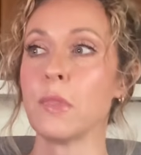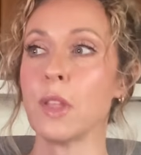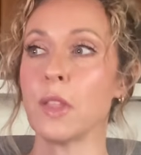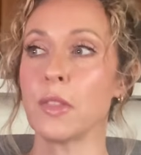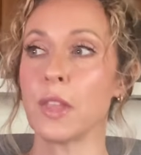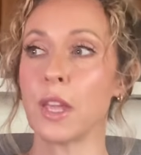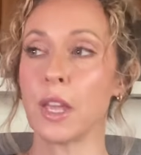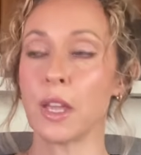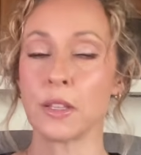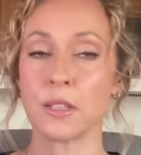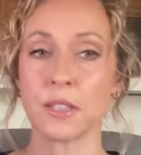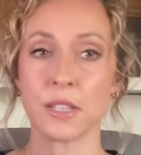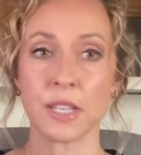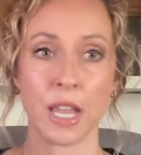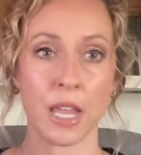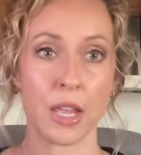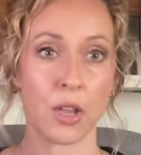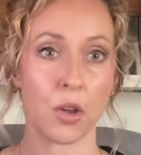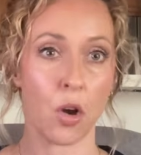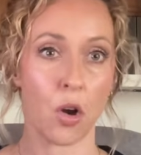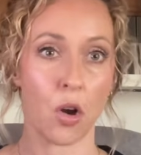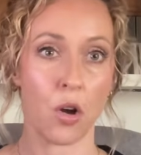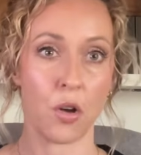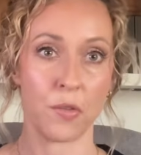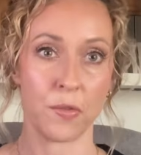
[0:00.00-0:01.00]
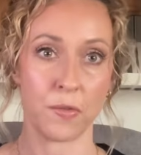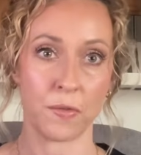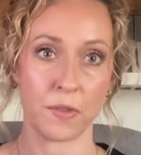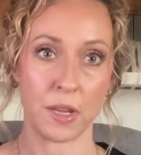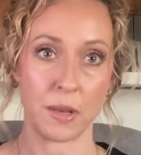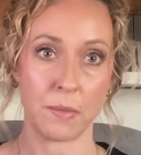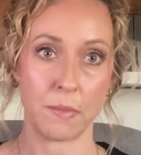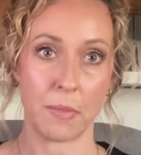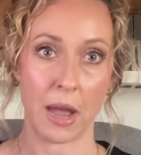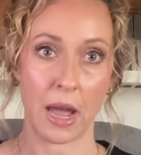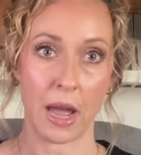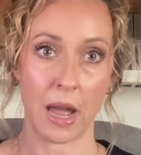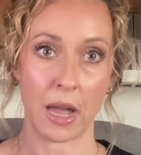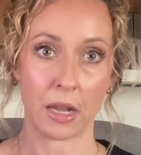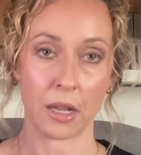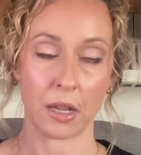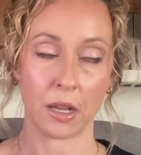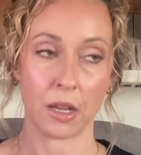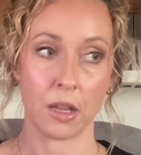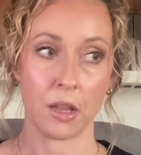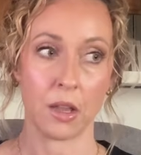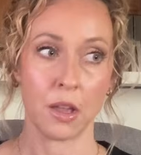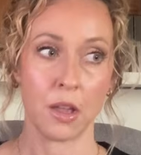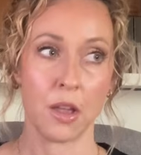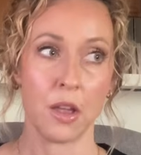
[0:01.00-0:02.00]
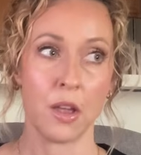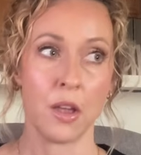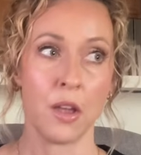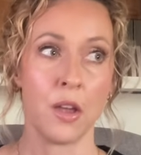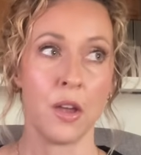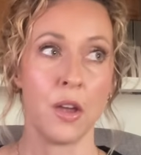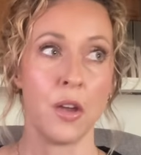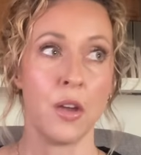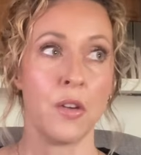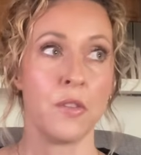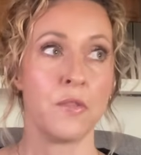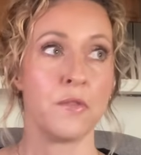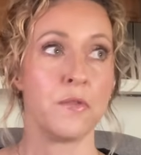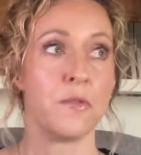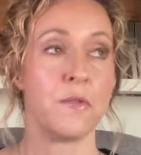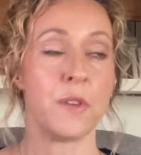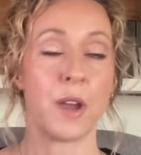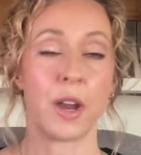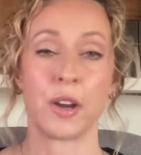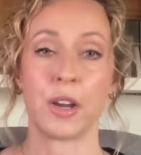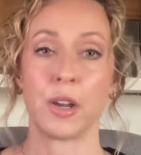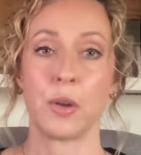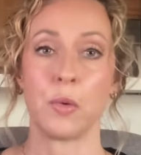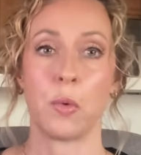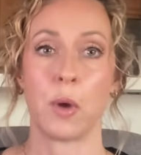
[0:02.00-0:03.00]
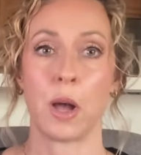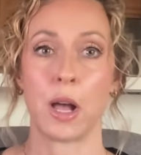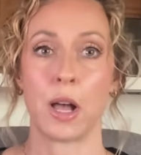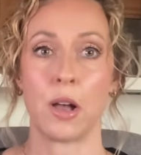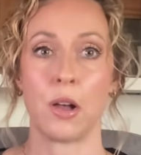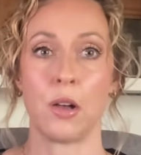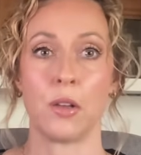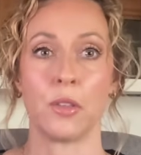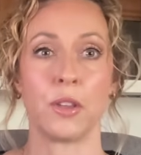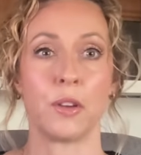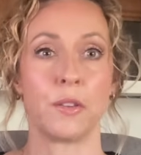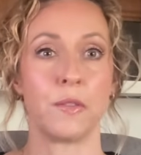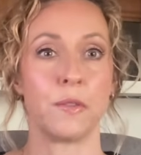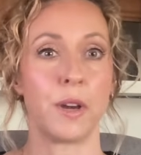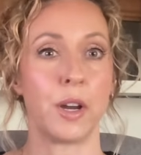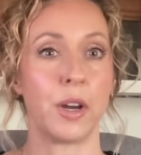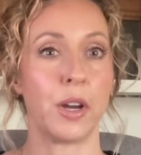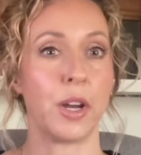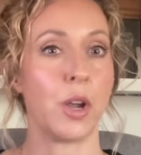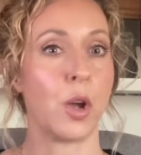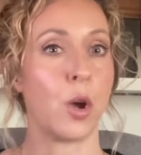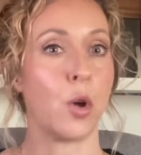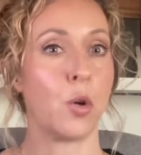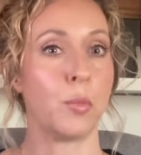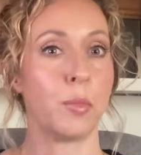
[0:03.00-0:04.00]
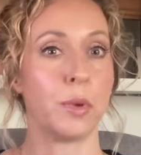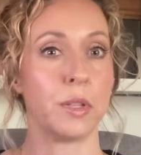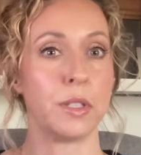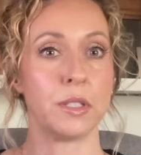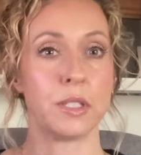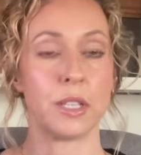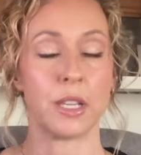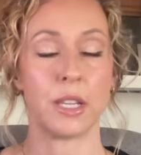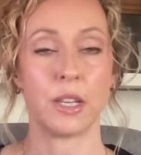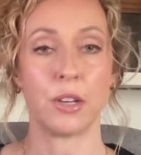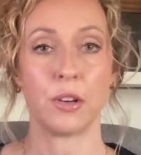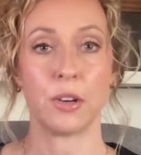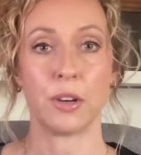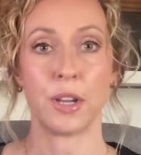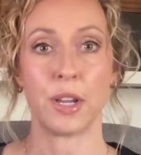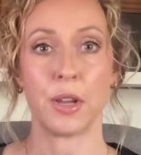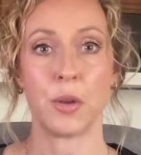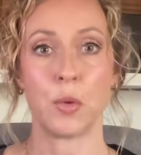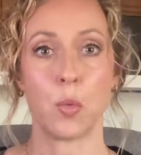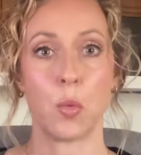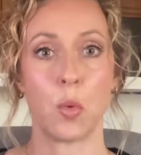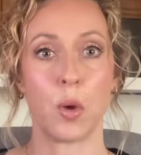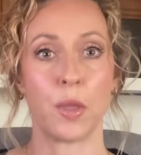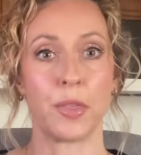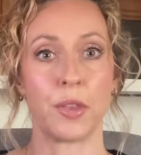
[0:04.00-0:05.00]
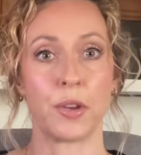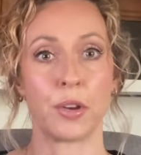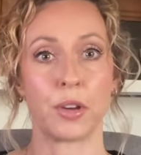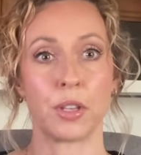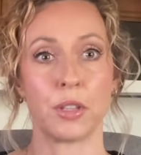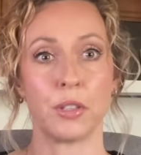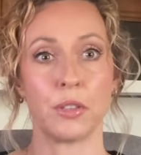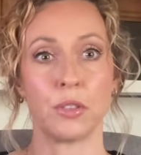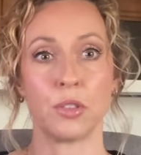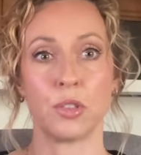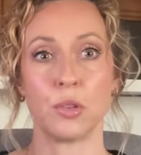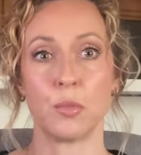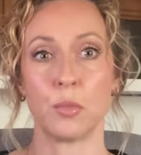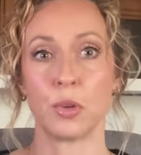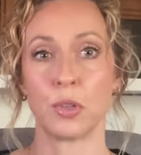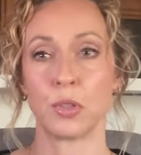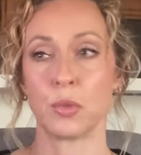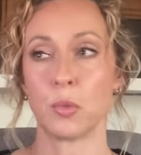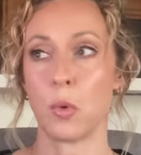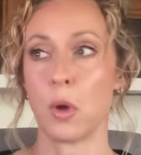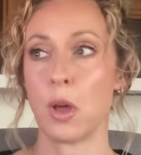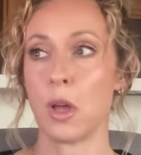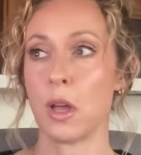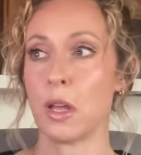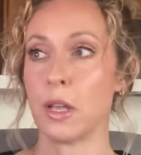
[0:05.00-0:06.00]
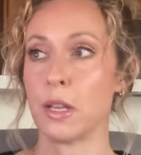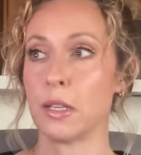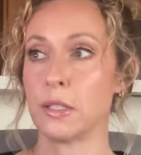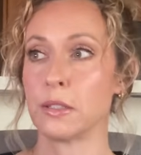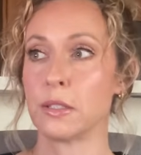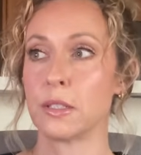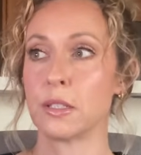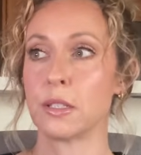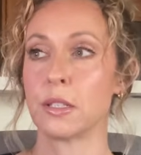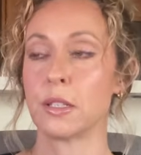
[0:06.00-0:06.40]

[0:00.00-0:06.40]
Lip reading: They take all feedback very well. They're very open to hearing what their consumers want.